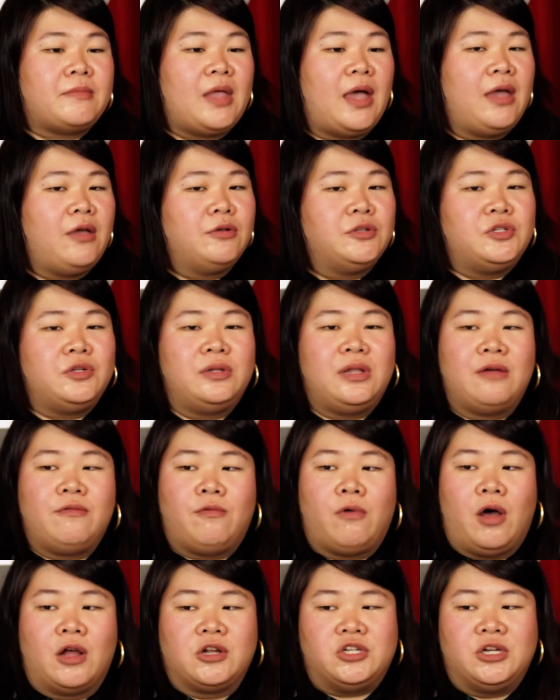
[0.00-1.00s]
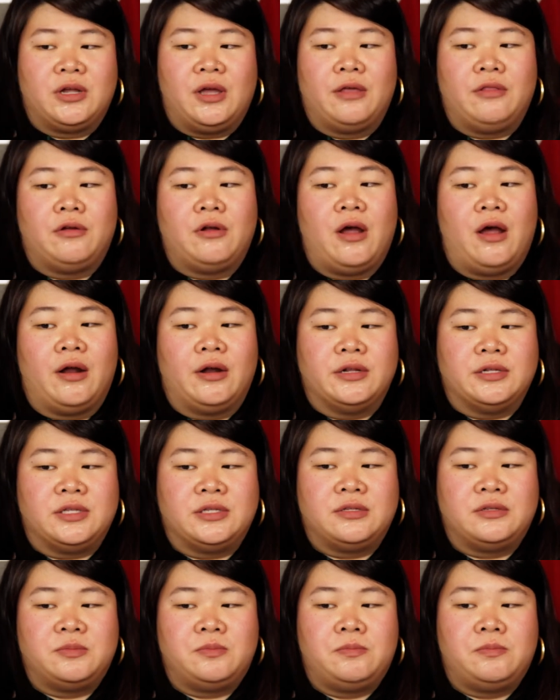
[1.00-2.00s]
I also love watching other
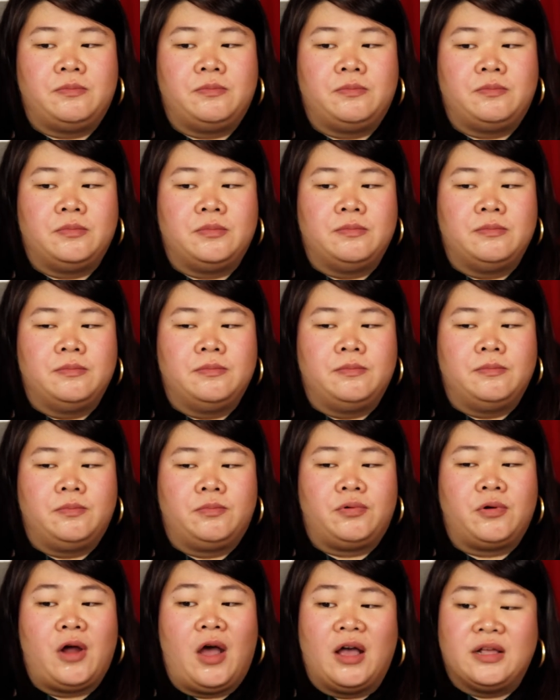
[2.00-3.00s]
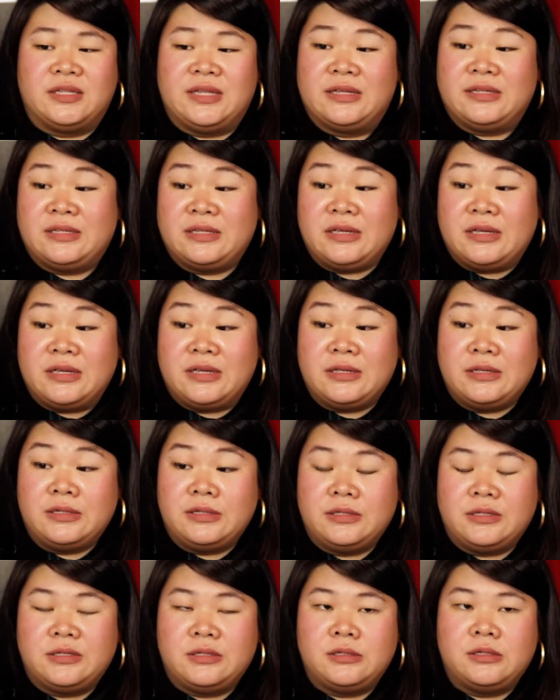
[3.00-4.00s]
artists'
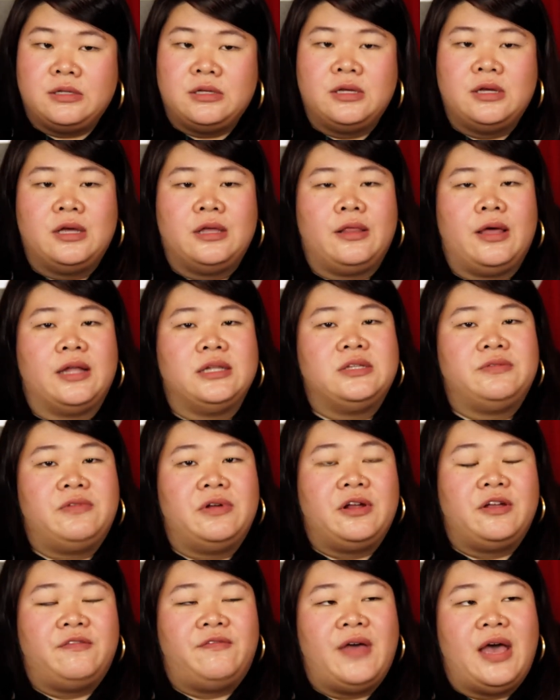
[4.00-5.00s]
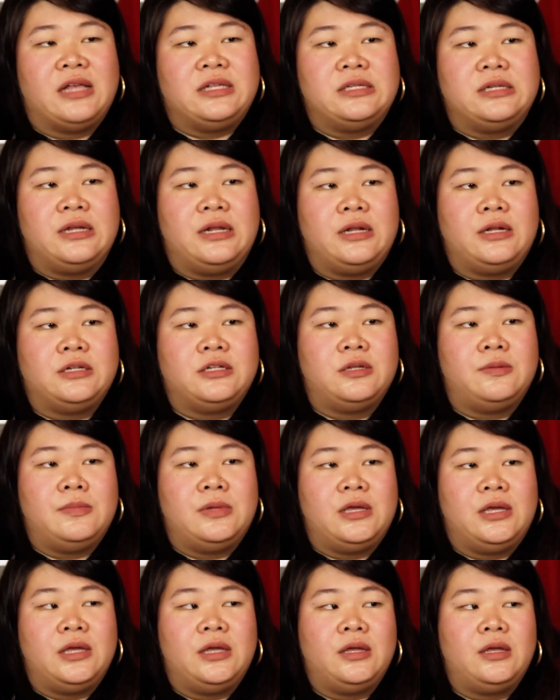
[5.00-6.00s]
processes. Mm-hmm. That's very fascinating to
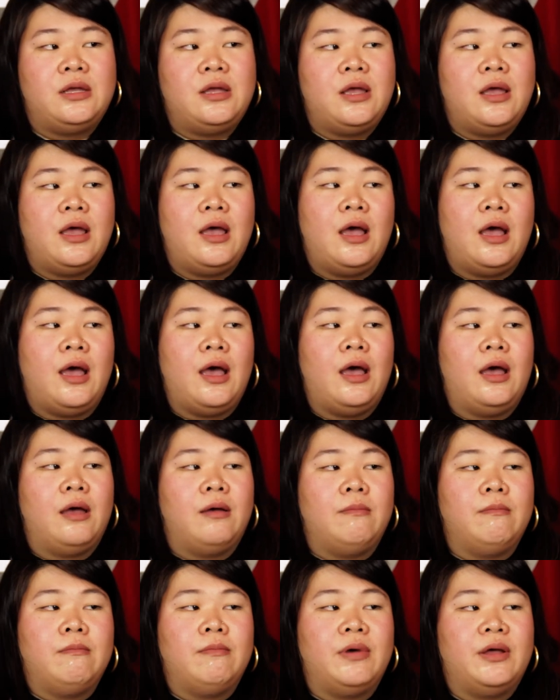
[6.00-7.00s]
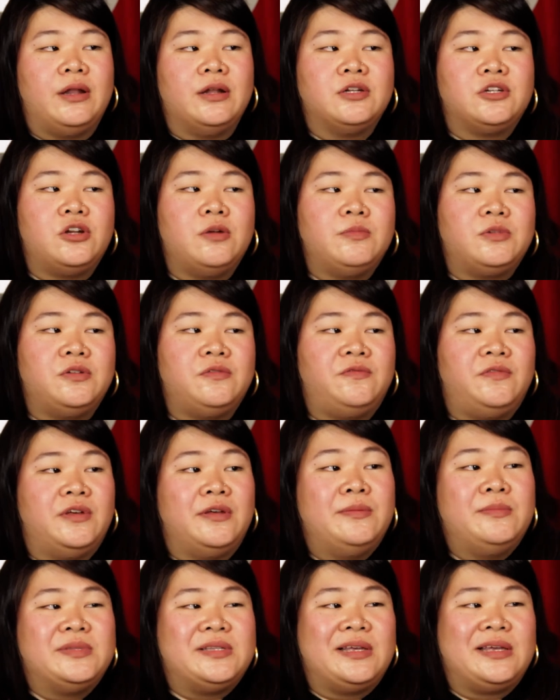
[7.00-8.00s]
me. Um, but in terms of
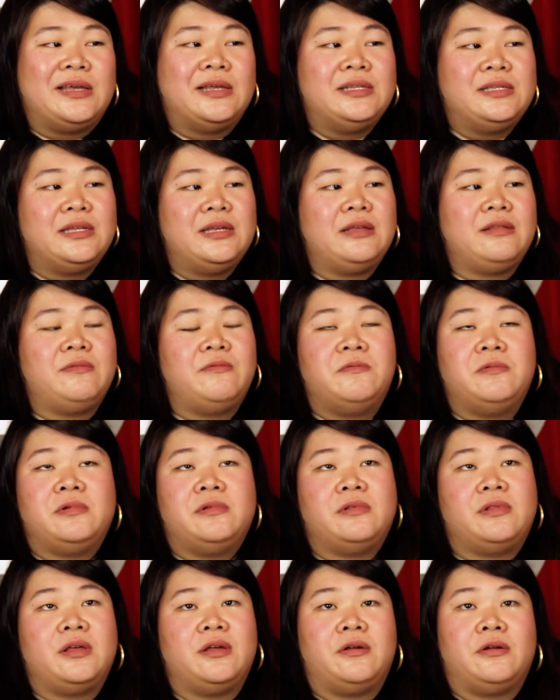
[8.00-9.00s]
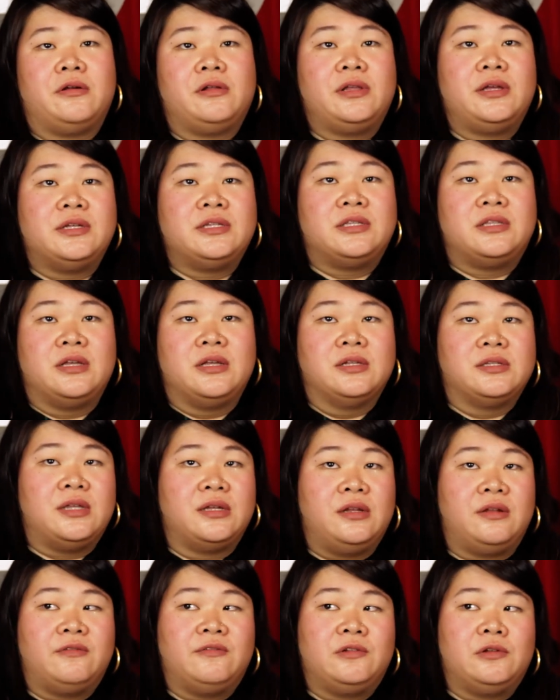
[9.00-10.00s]
films, I guess like the earliest things
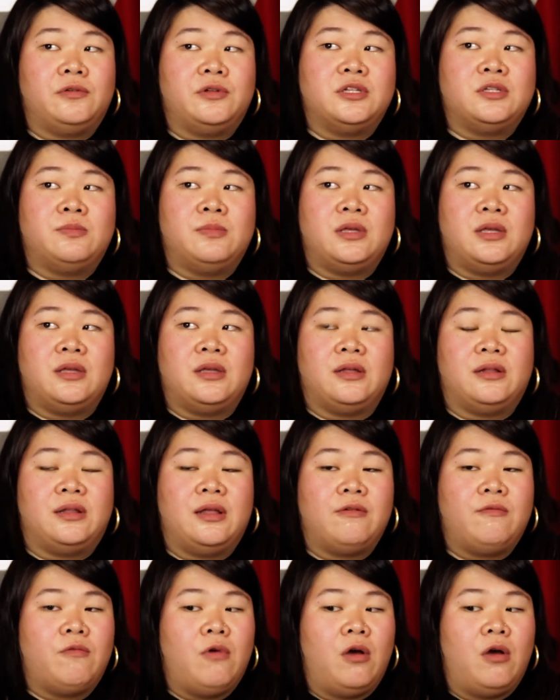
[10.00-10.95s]
that influenced me, I love